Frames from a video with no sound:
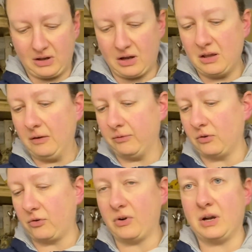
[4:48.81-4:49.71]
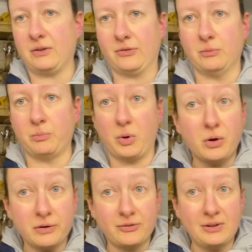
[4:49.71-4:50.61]
I even tried some
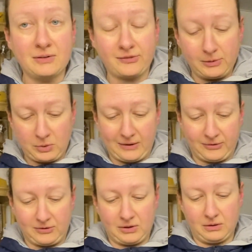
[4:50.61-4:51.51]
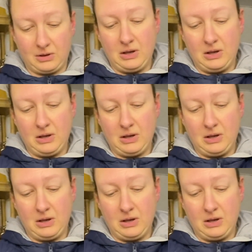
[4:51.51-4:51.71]
porcelain slip casting.